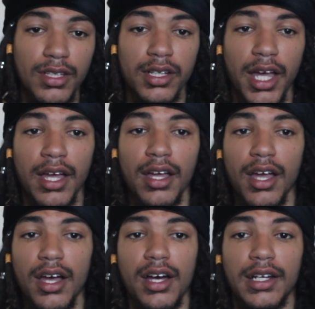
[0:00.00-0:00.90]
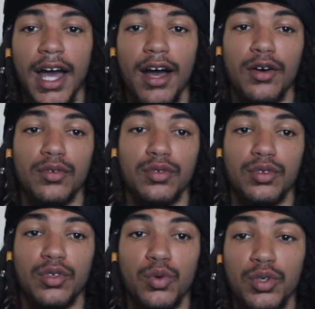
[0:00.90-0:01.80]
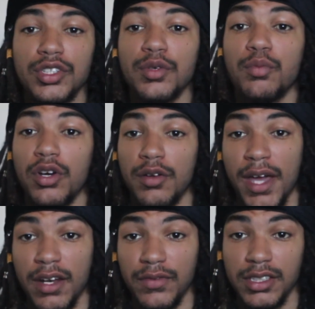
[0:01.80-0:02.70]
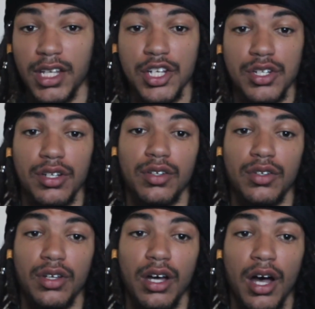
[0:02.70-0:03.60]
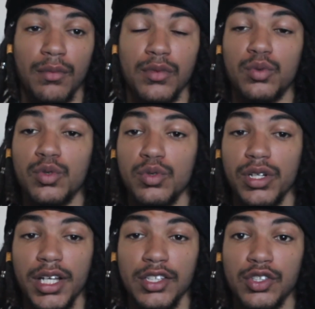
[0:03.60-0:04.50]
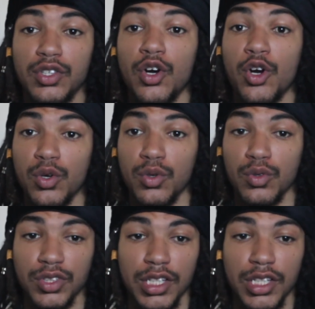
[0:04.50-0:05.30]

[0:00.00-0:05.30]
Okay, now the root is a point of manifestation. The root is the hurdles,